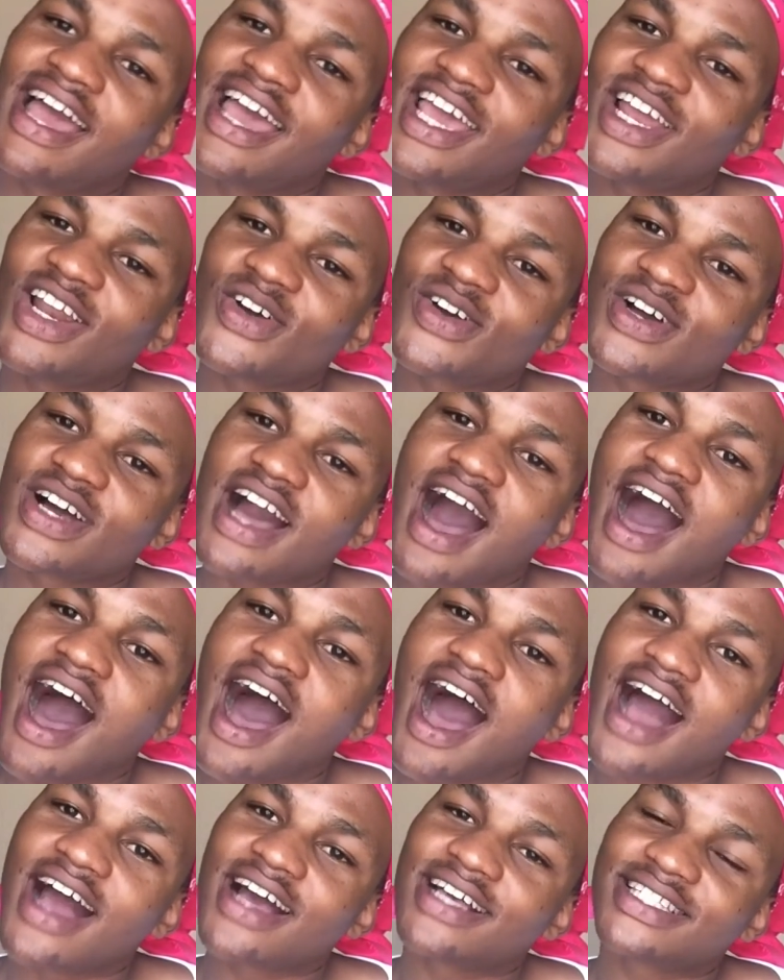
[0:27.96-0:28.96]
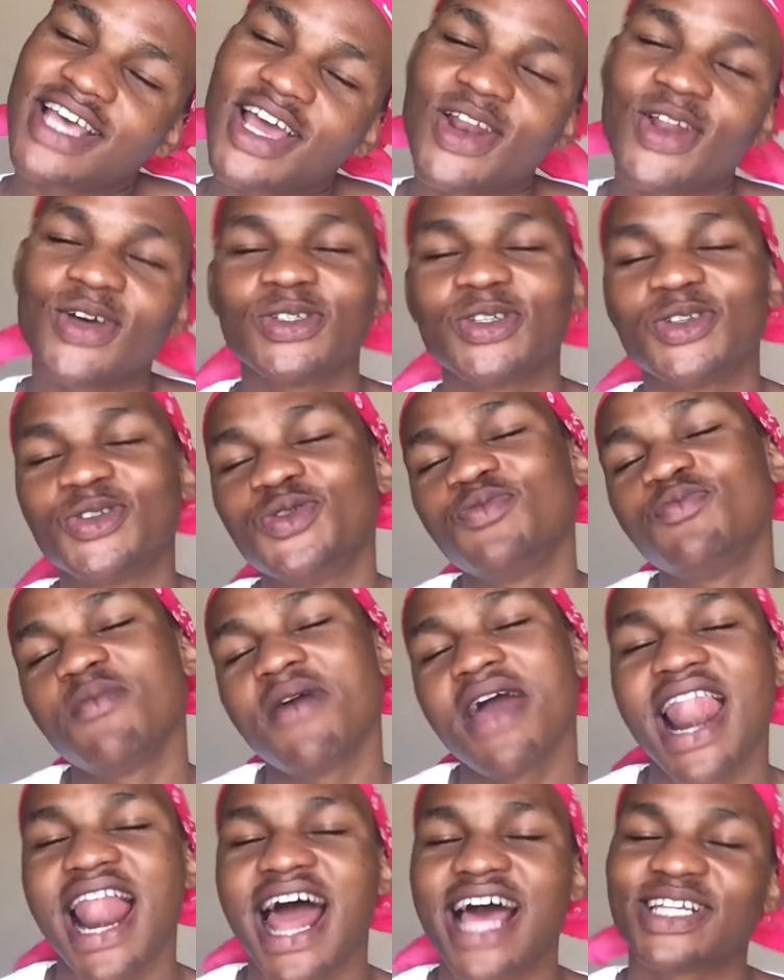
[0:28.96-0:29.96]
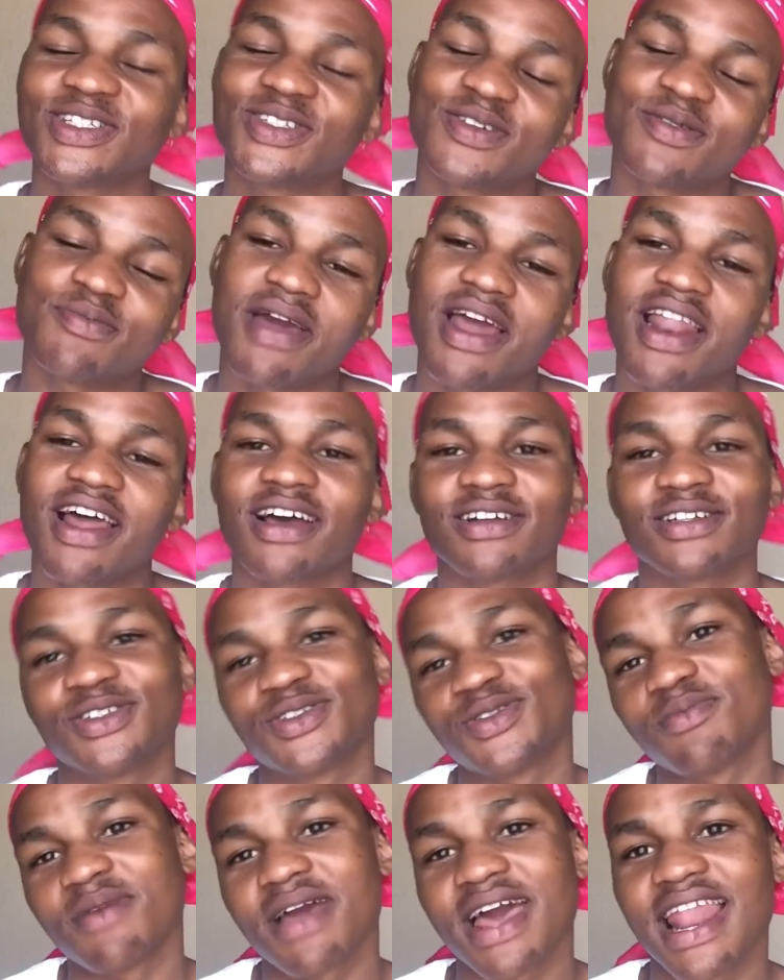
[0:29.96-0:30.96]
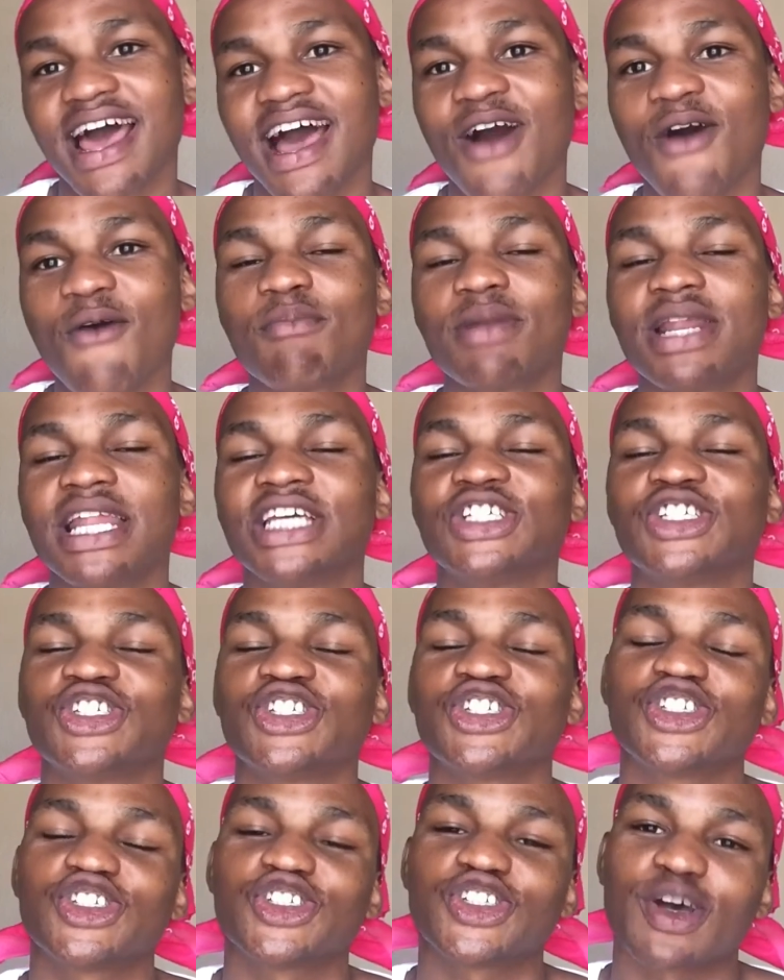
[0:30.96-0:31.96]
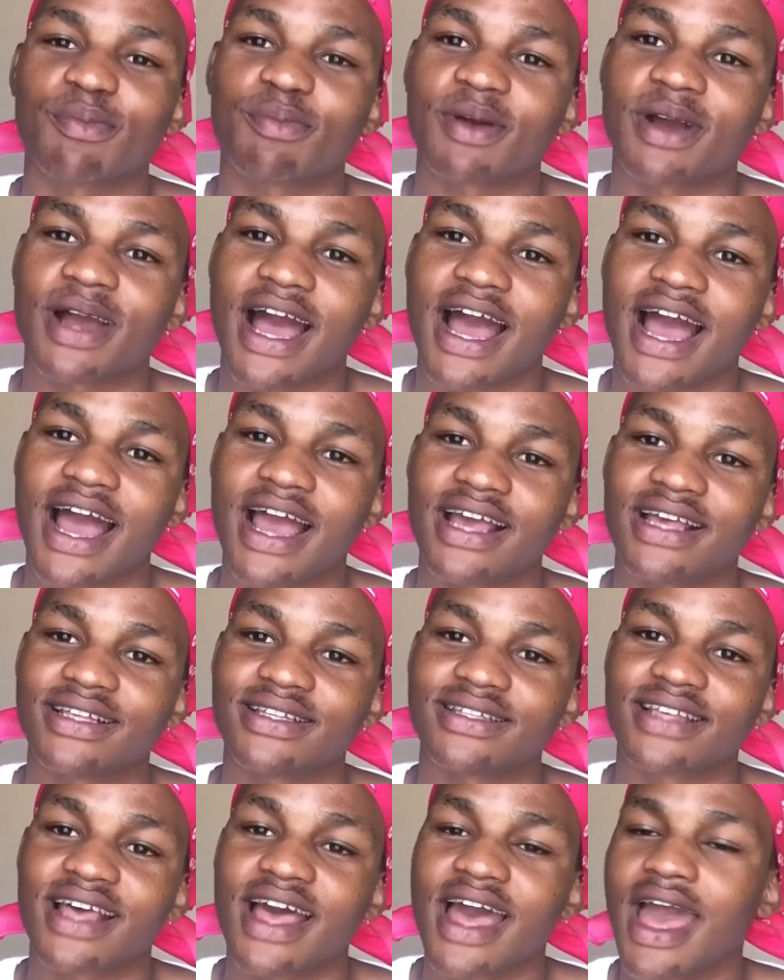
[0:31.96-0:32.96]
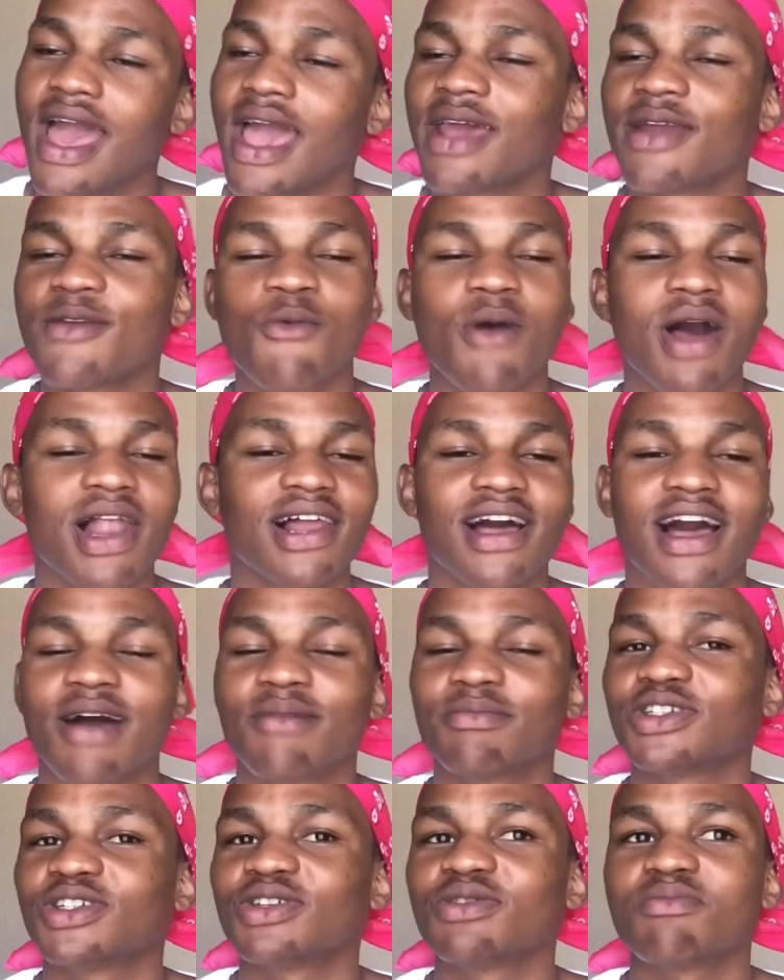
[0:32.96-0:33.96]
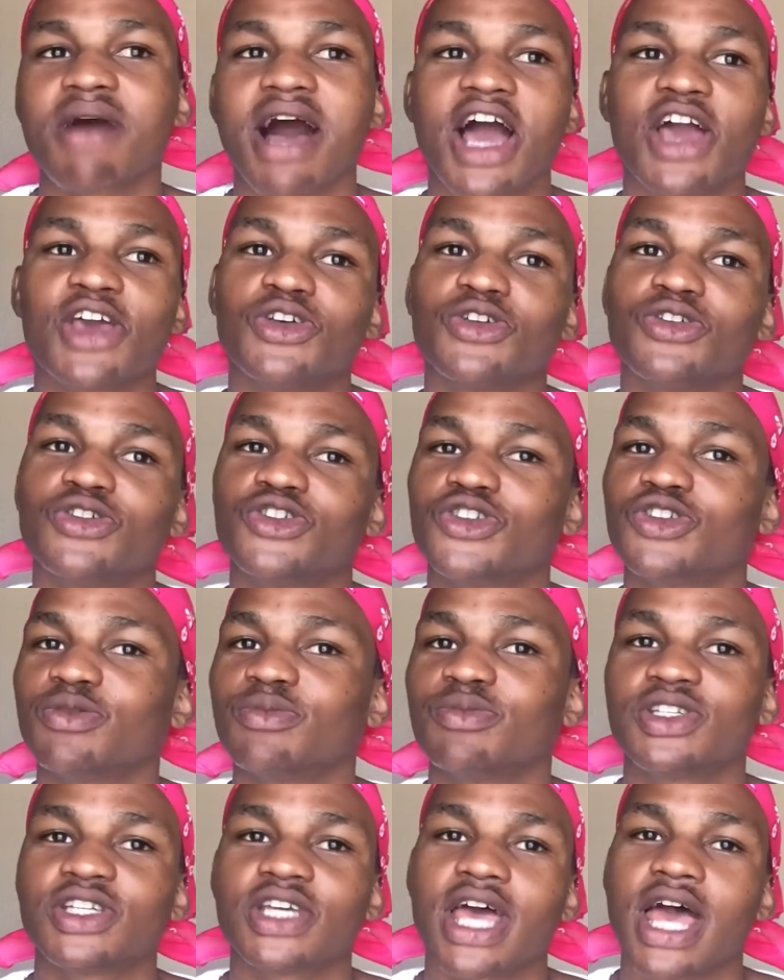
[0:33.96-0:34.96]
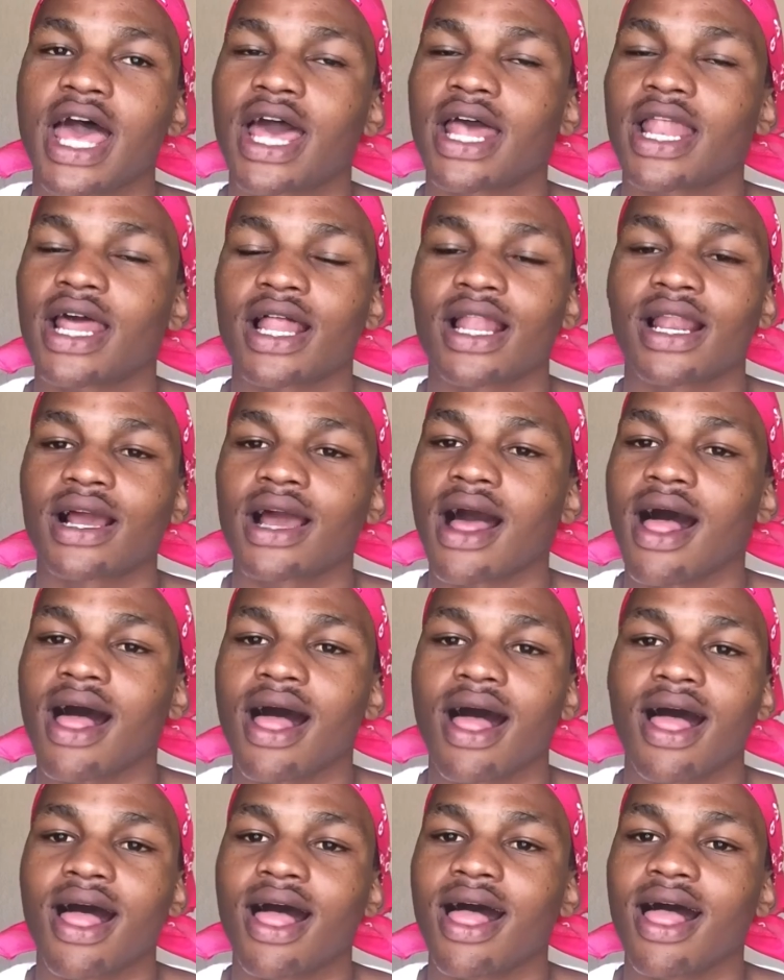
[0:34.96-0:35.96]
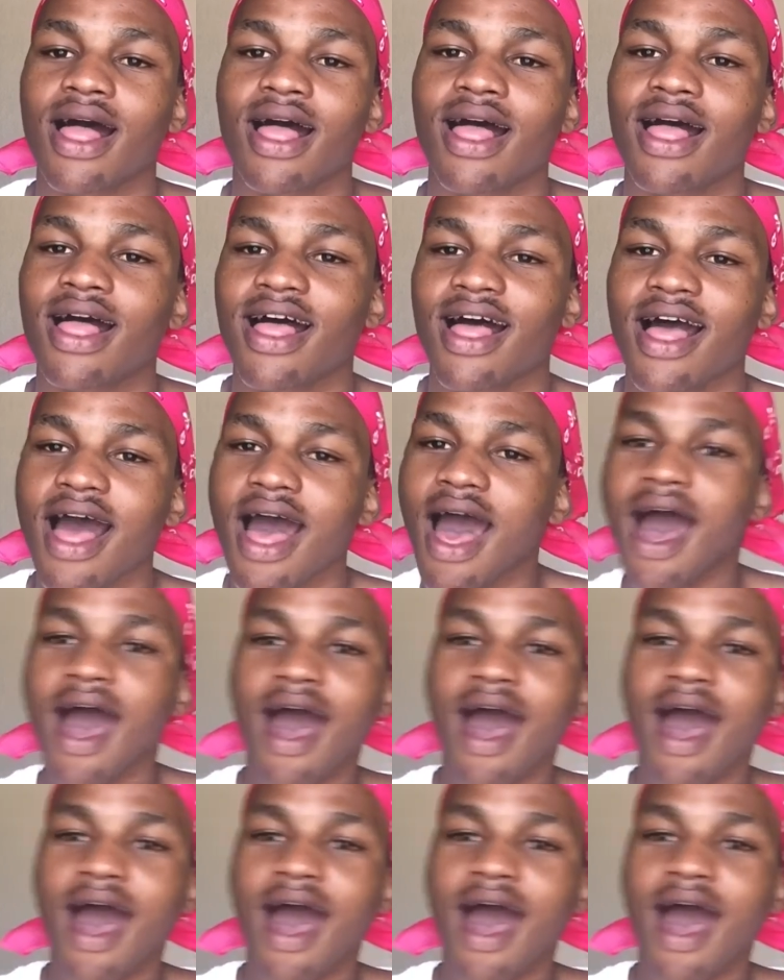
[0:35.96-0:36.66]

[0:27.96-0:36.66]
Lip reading: Hello guys, hello Dumela. Oh, bless up guys, and welcome to my YouTube channel, girl.